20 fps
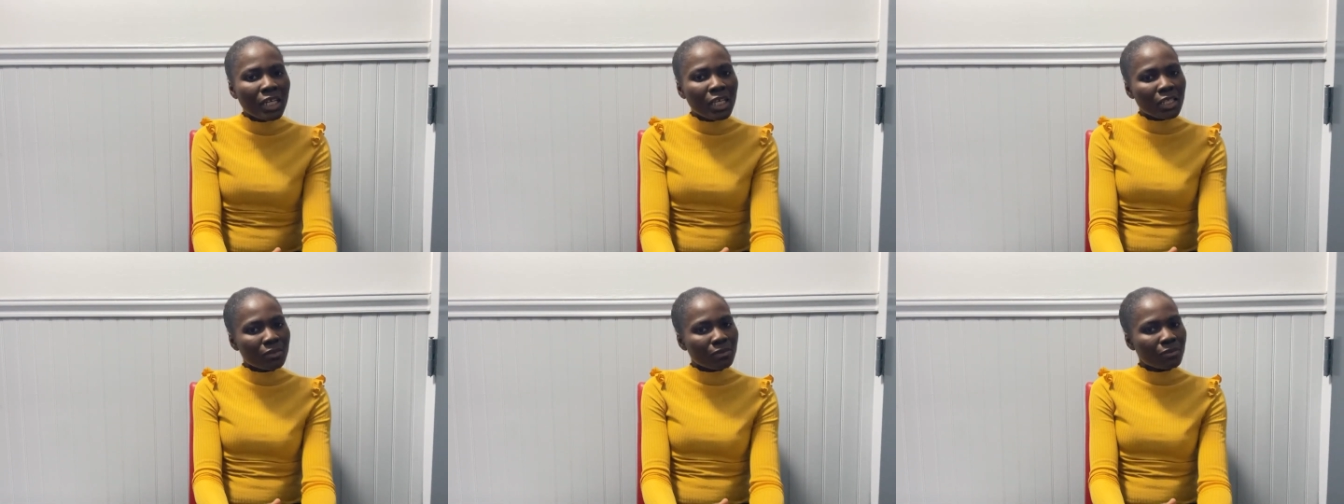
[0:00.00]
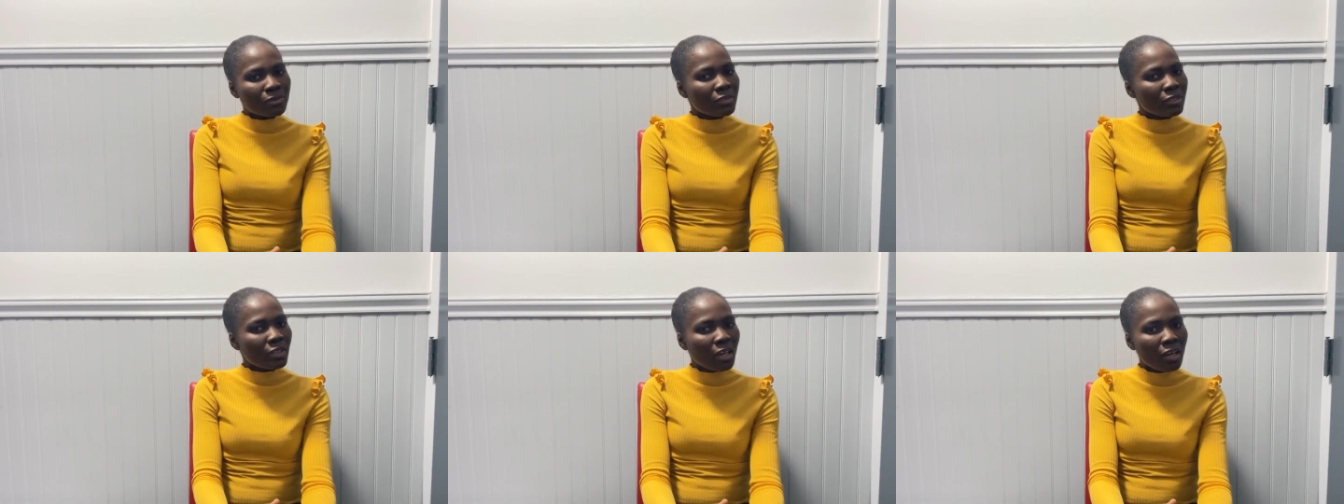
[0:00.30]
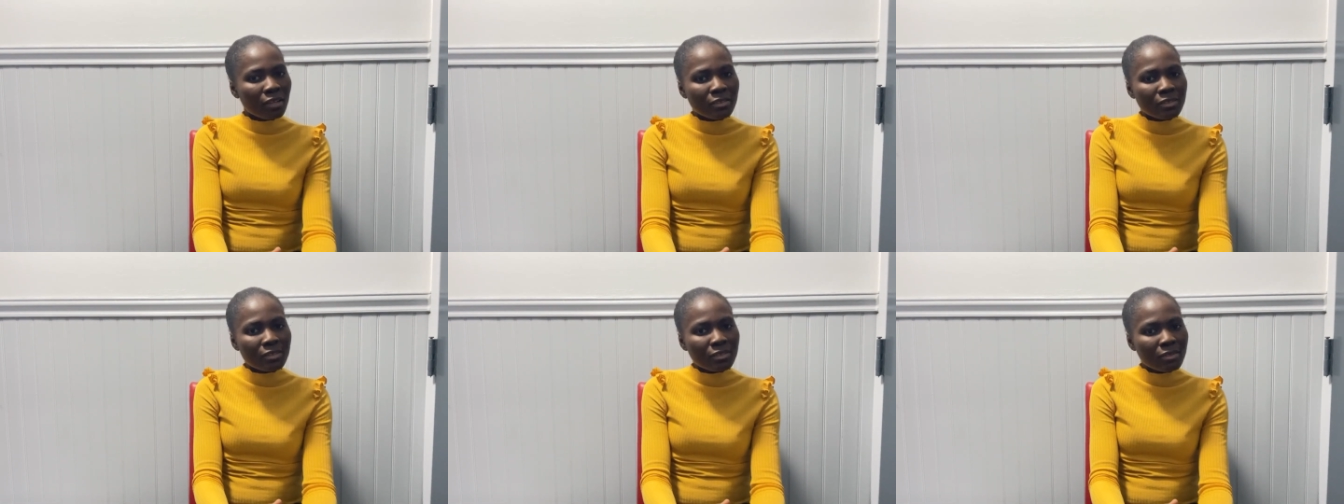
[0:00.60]
I could
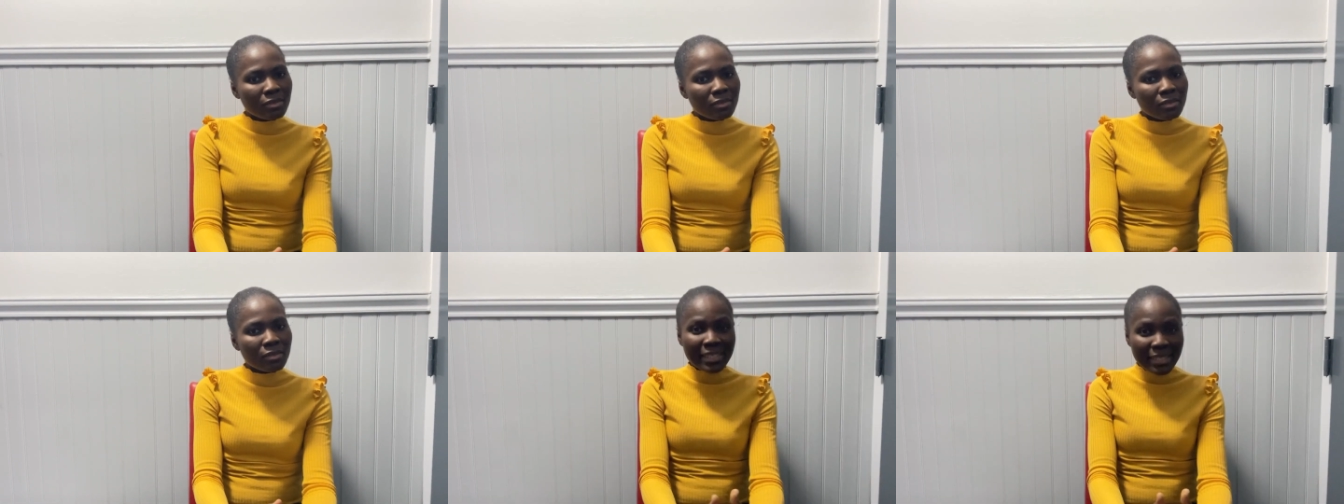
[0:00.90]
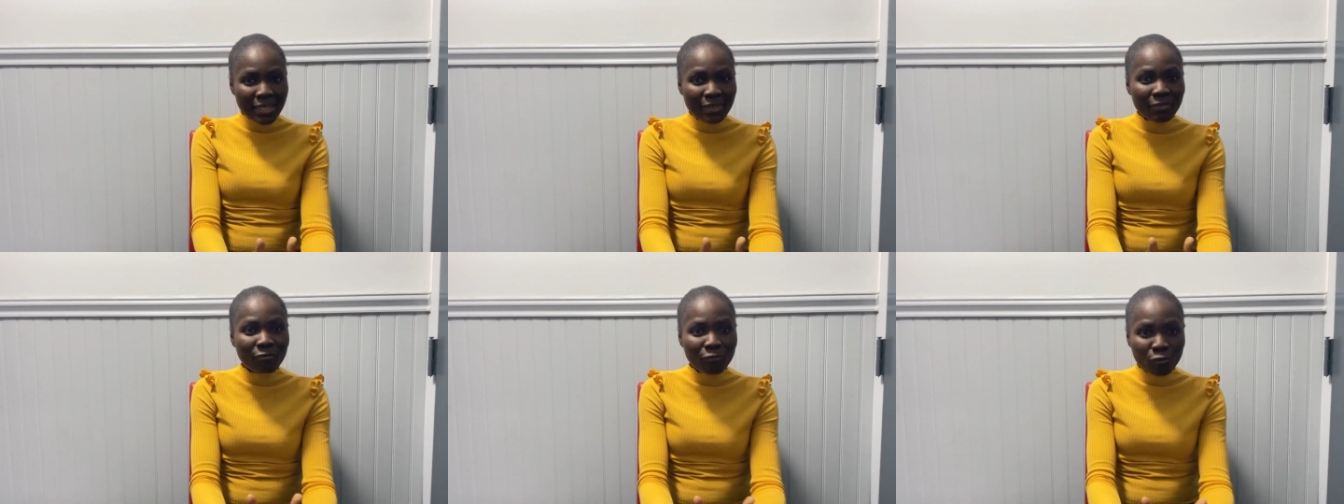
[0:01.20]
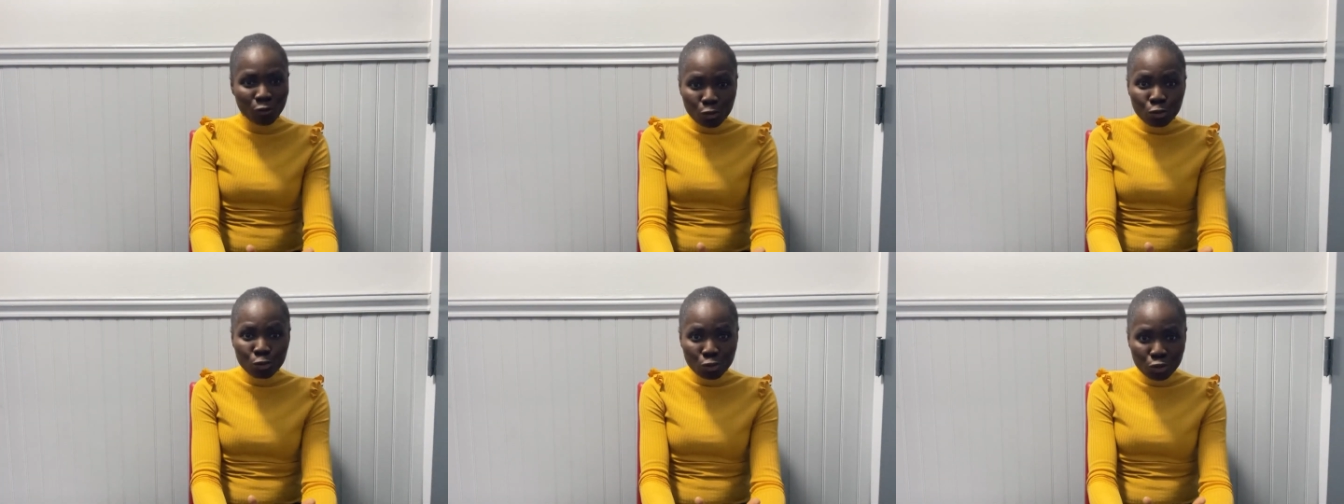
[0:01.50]
start. It's a
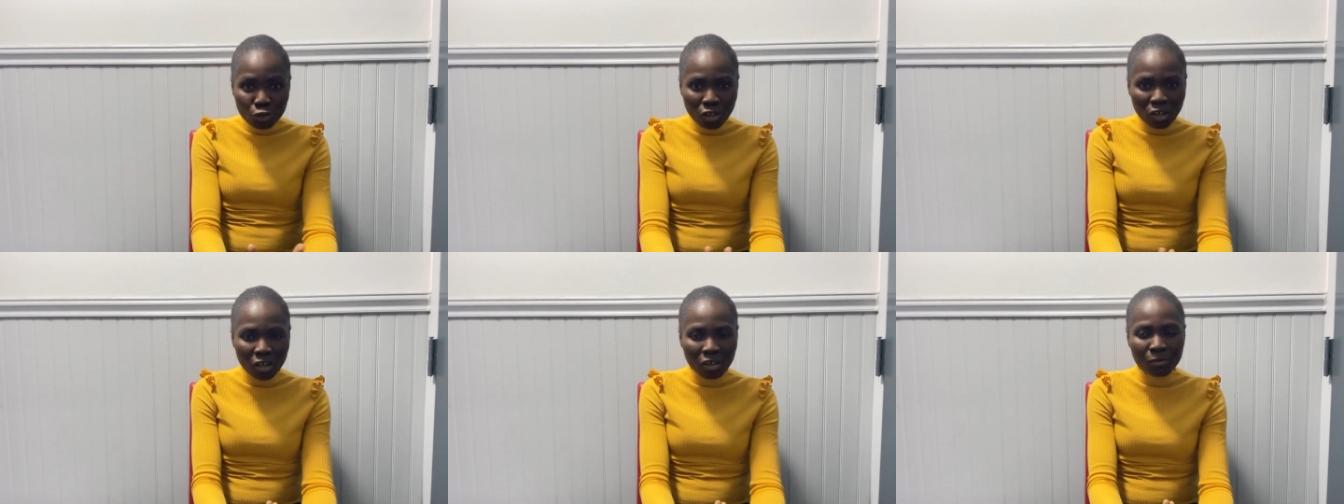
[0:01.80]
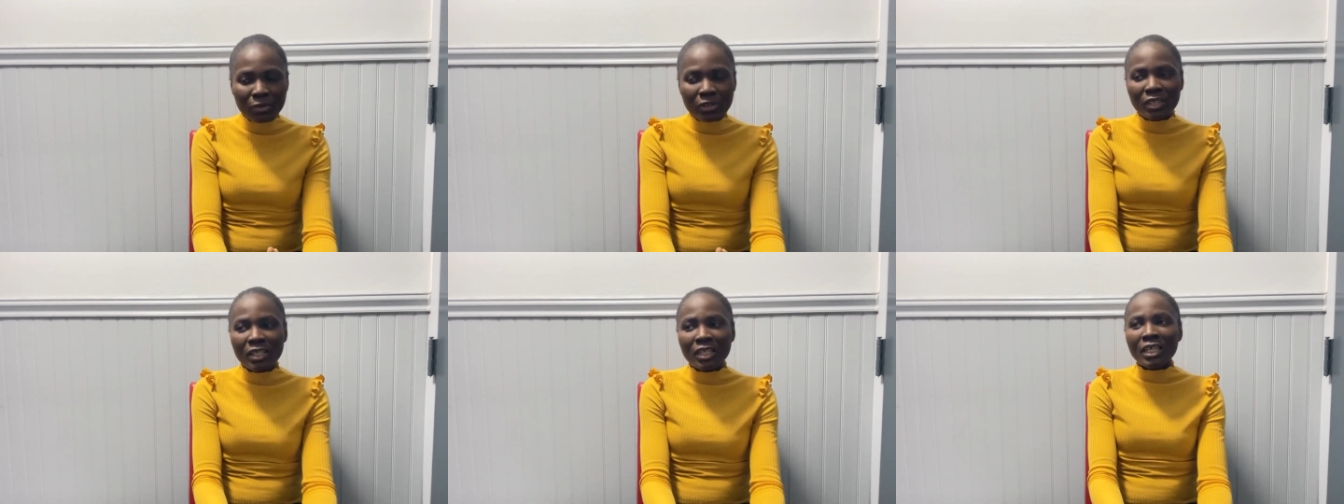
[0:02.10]
full job.